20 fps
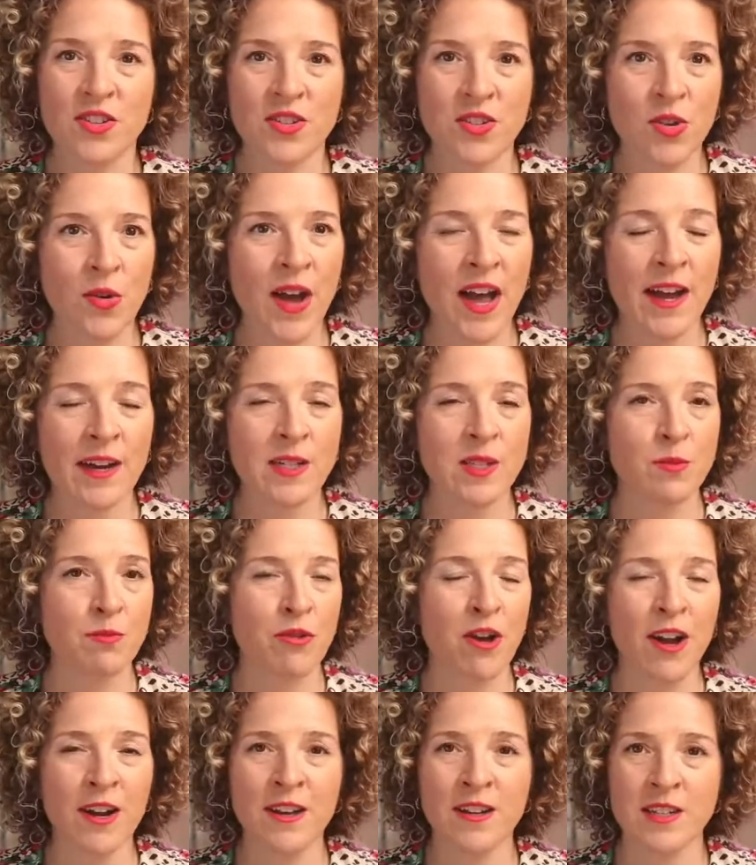UX
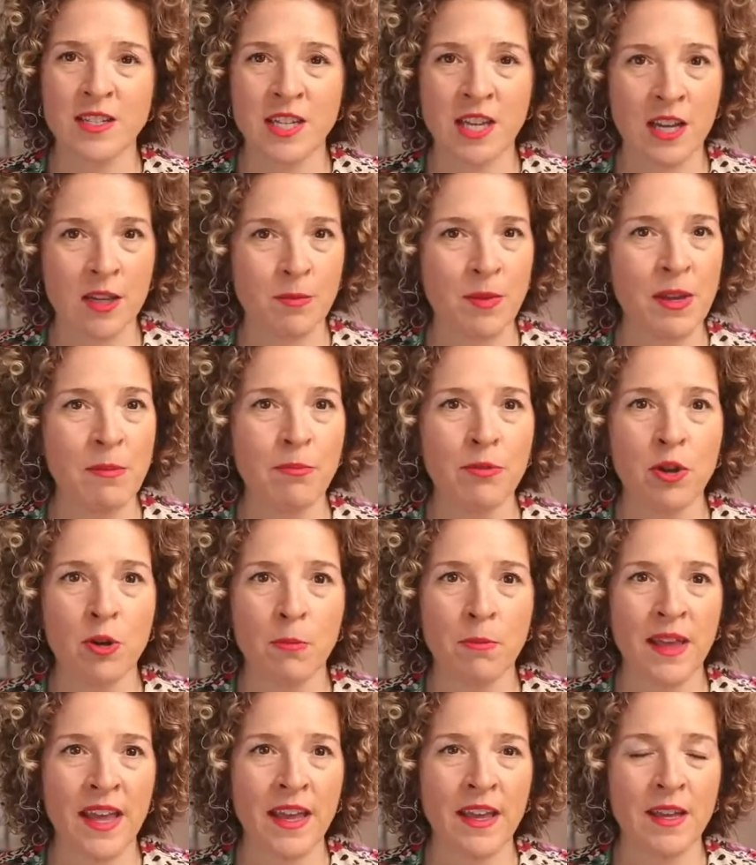product tech people
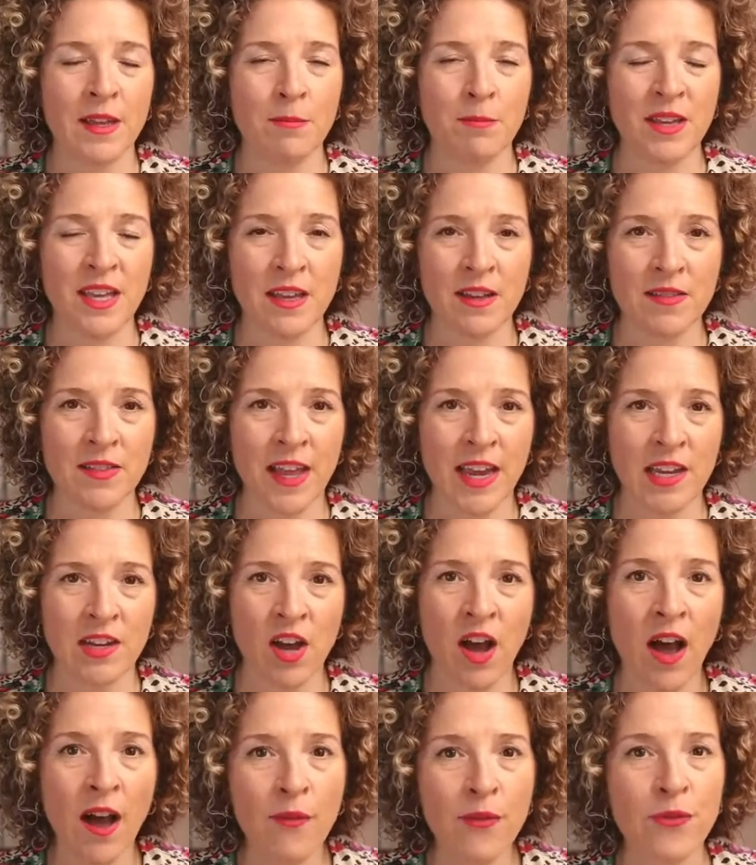are ba- being laid
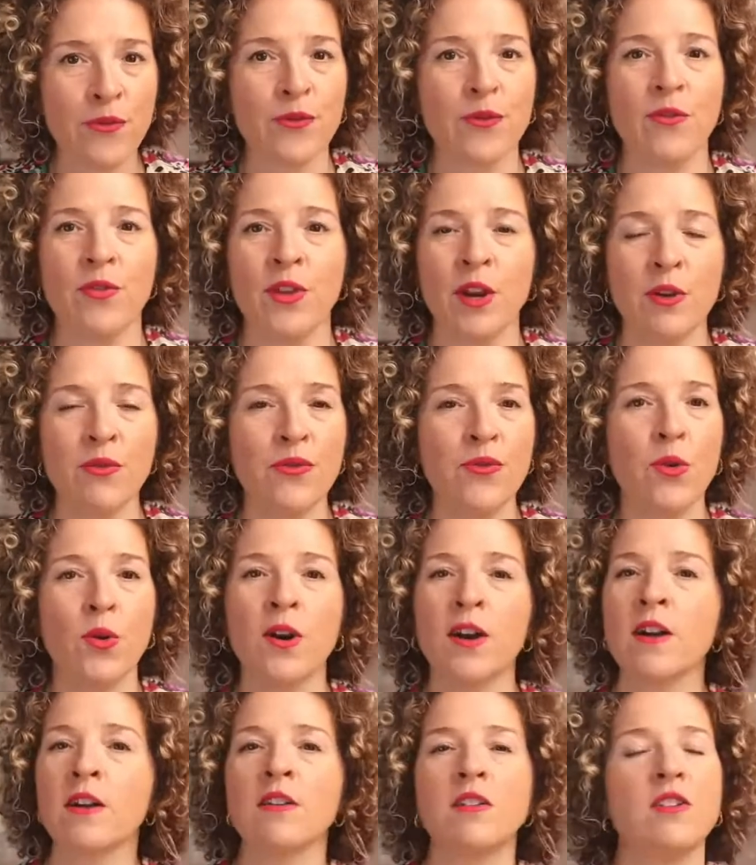off.
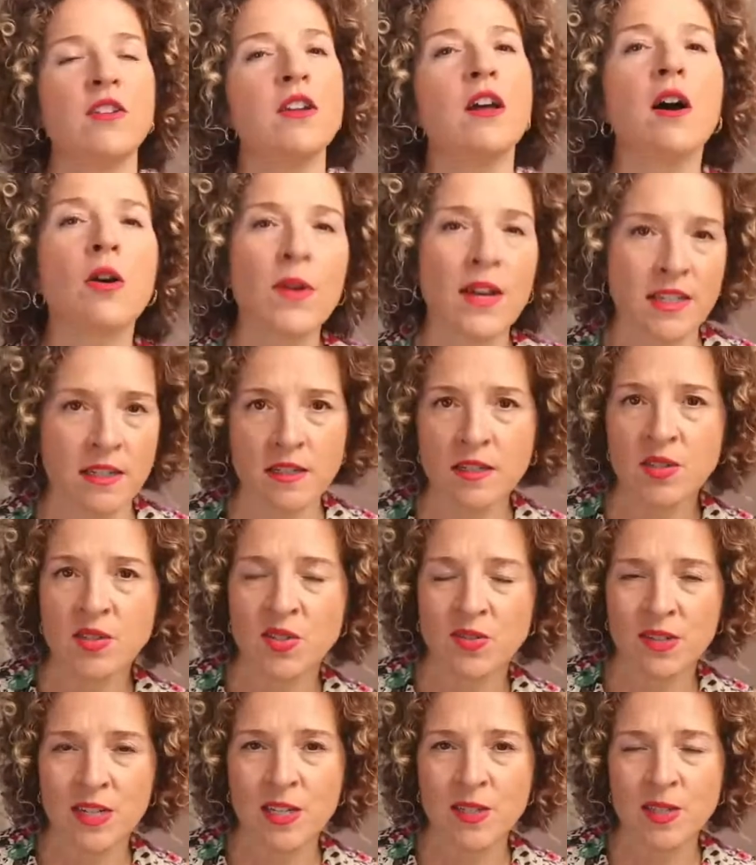Therefore, no
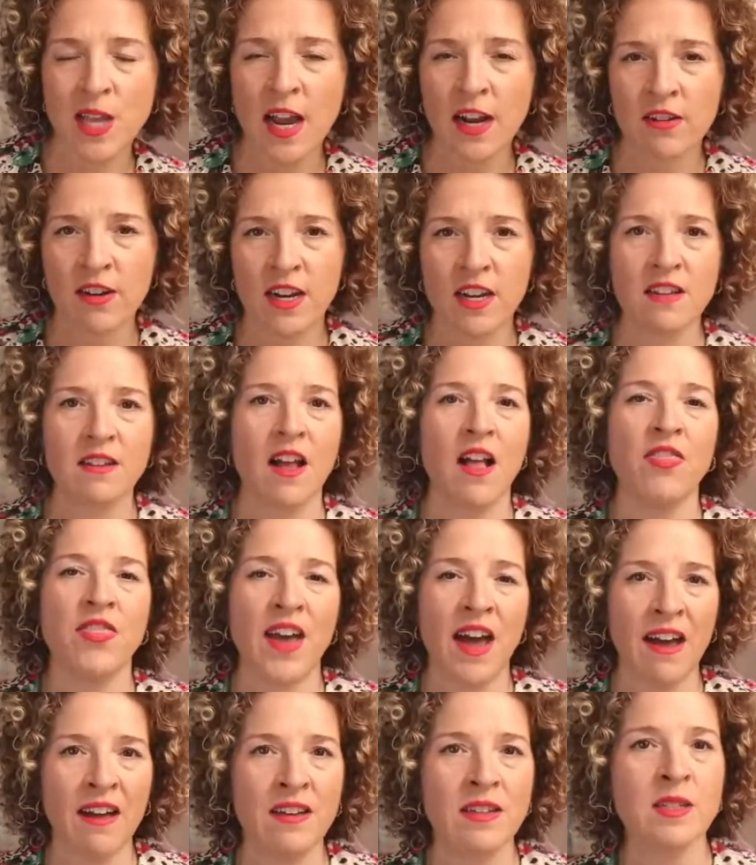industry is hiring. And
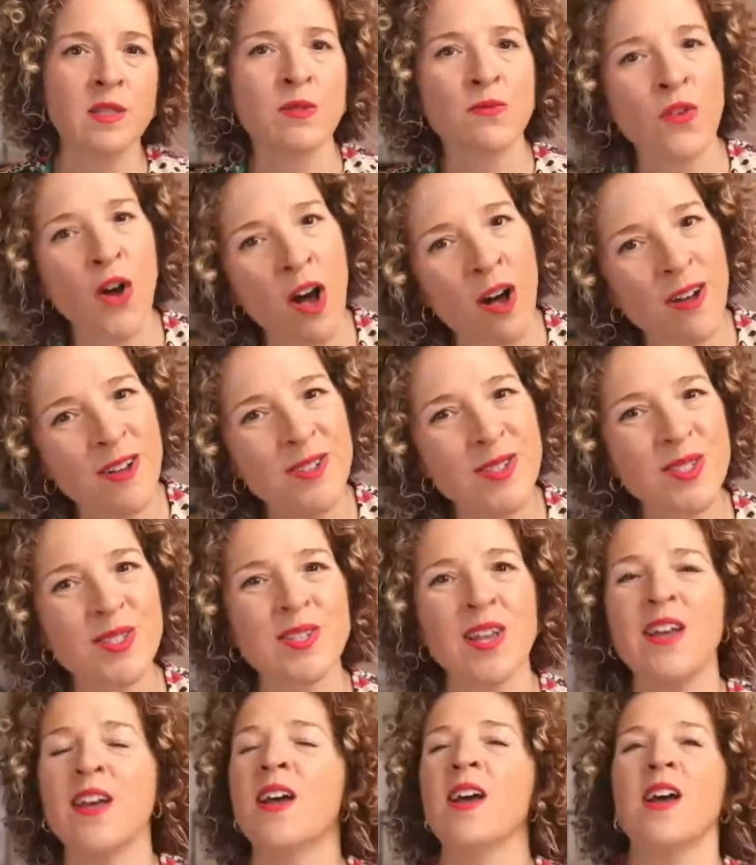that is false.